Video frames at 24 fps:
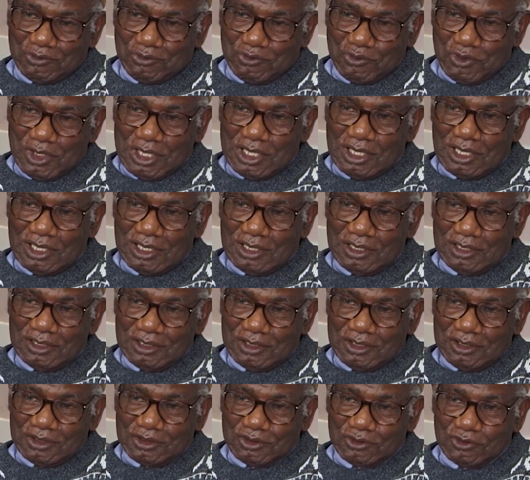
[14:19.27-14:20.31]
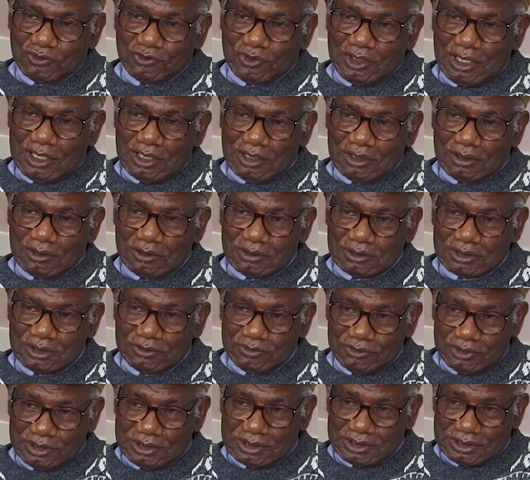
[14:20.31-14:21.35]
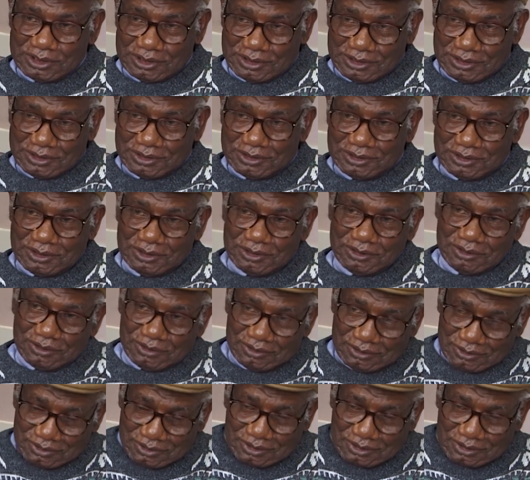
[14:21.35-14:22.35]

wheel to find out if it's, you know.